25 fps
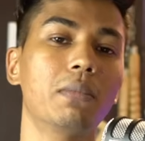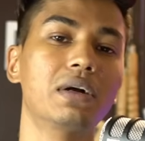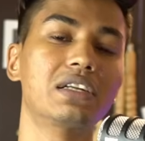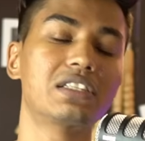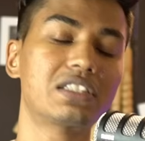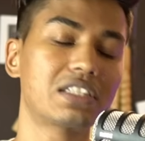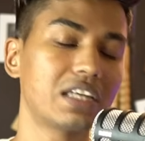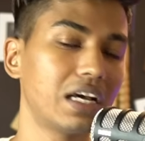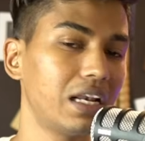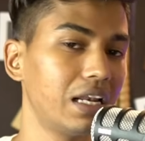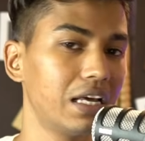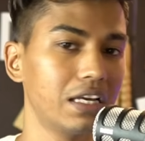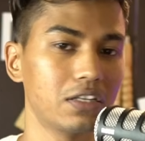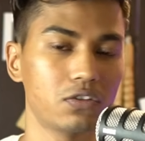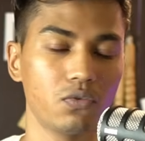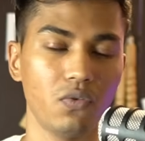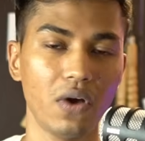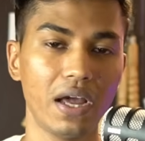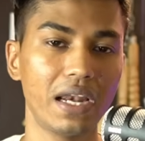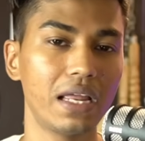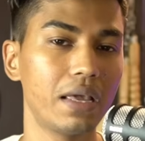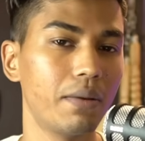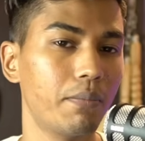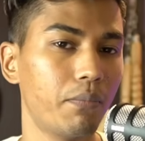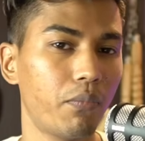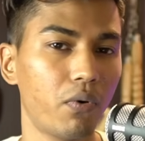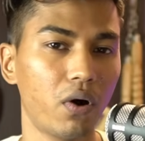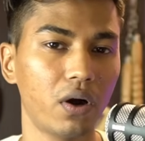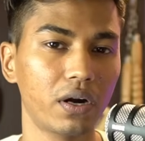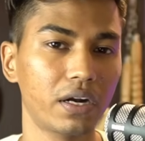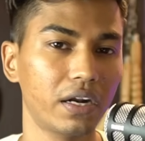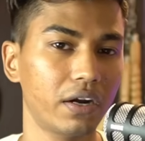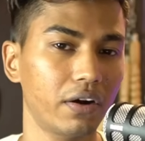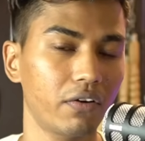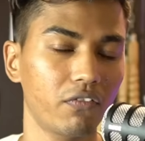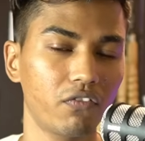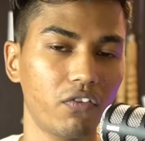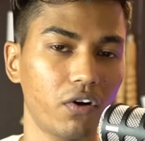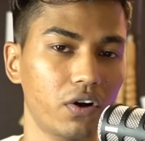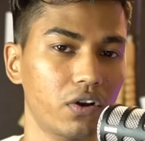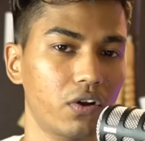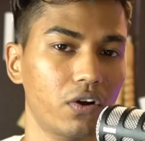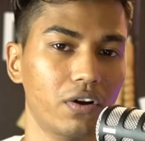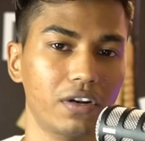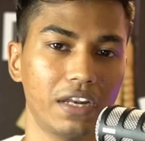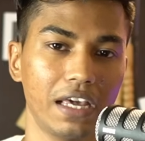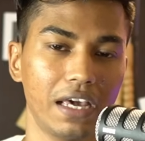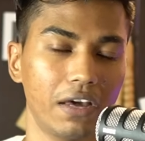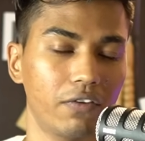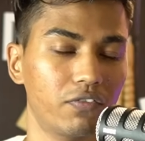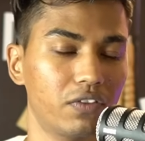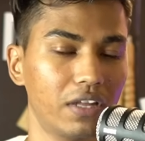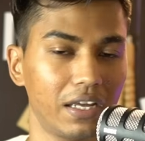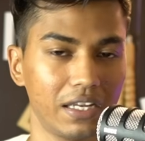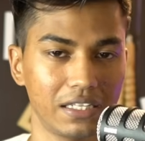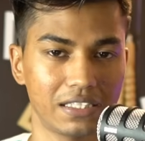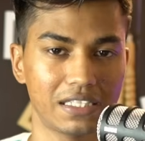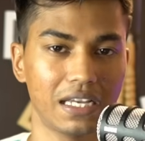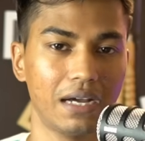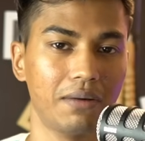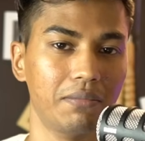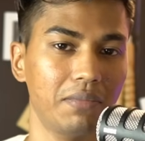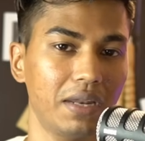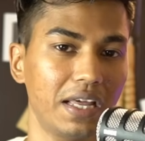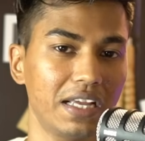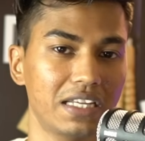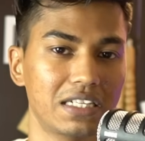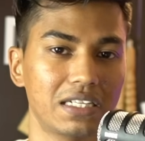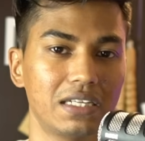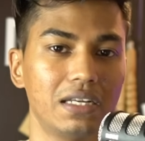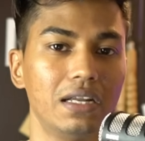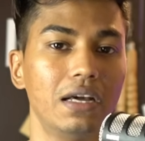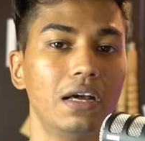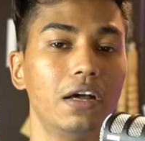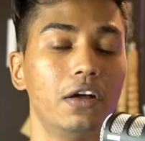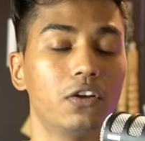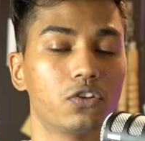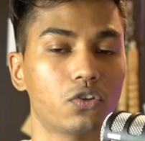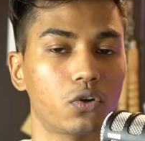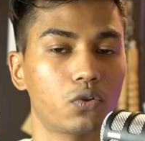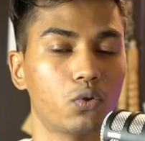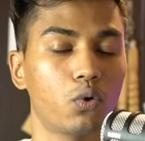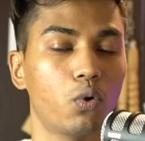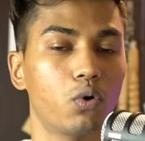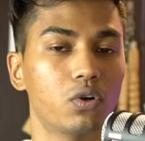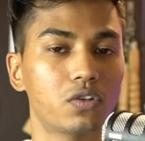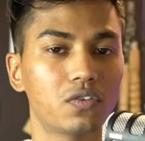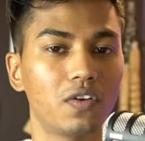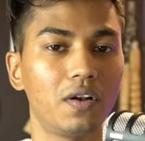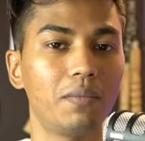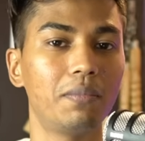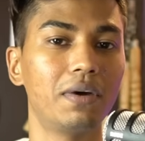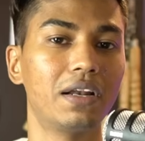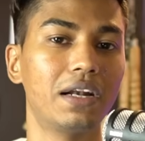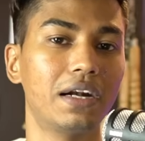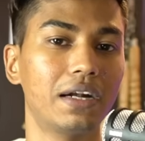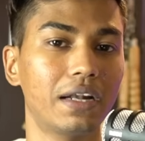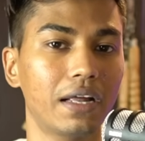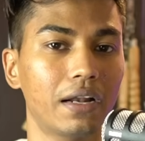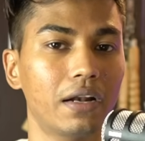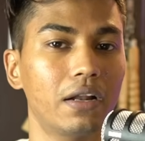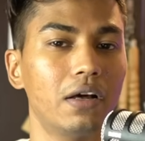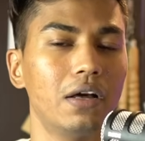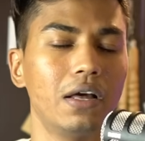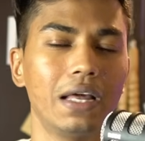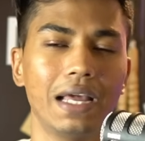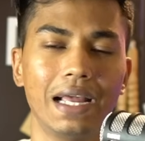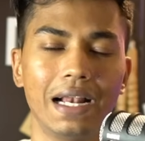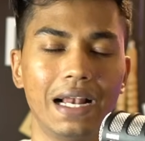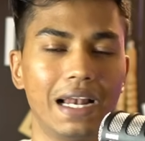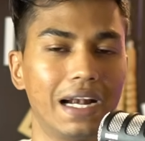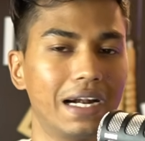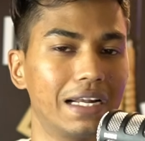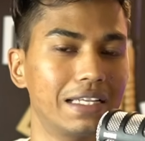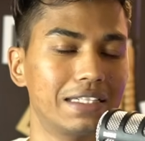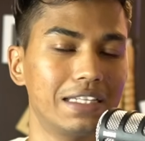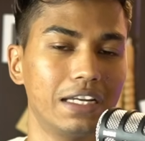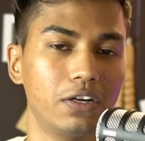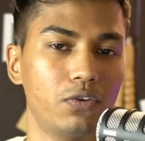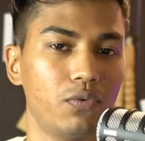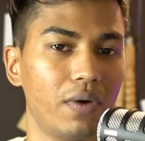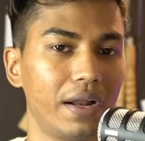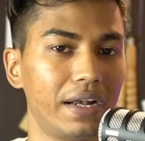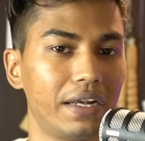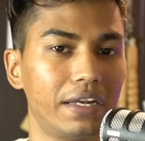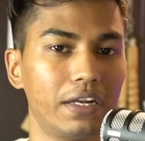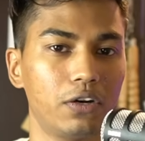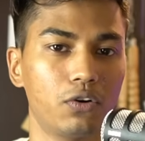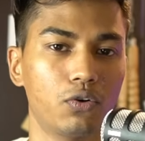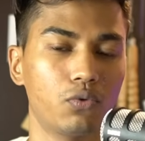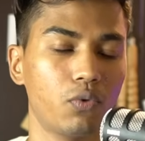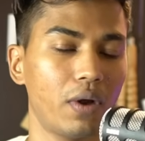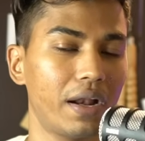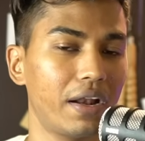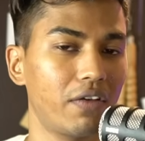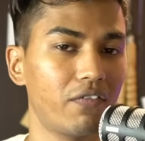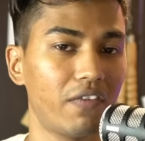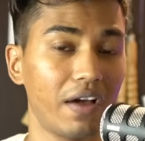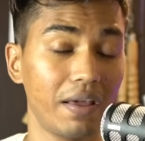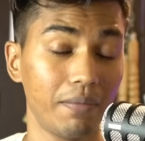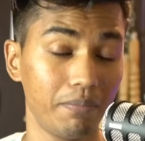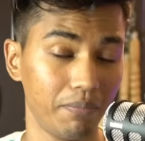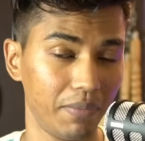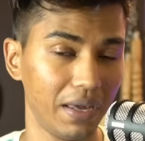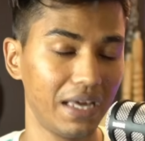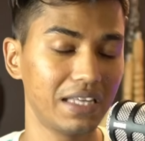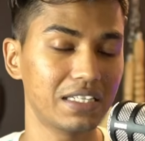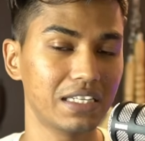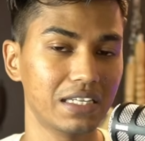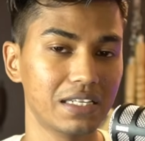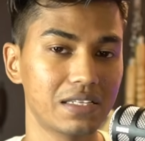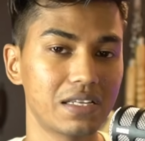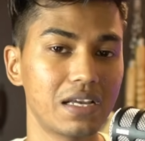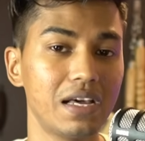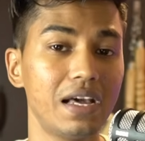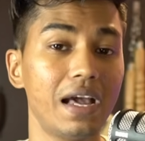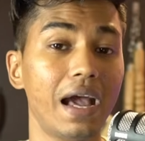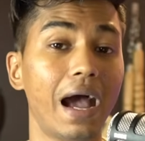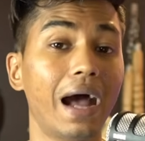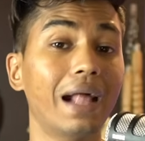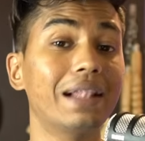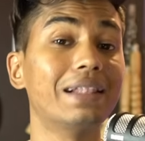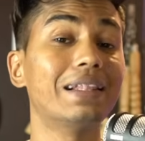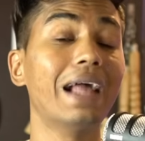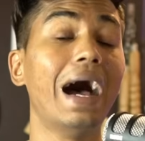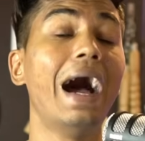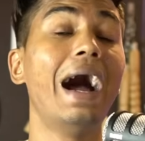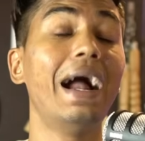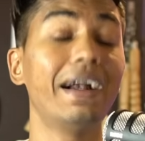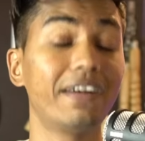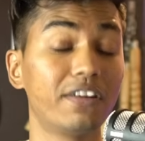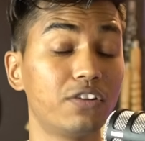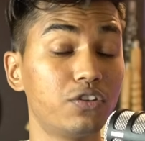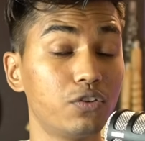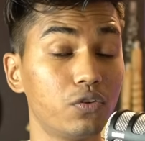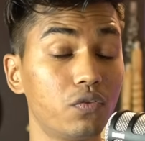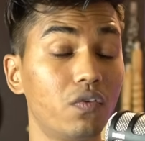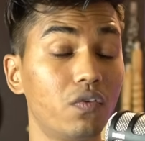but still is very important for your day of the examination so those will be written in let us say 20 25 pages and that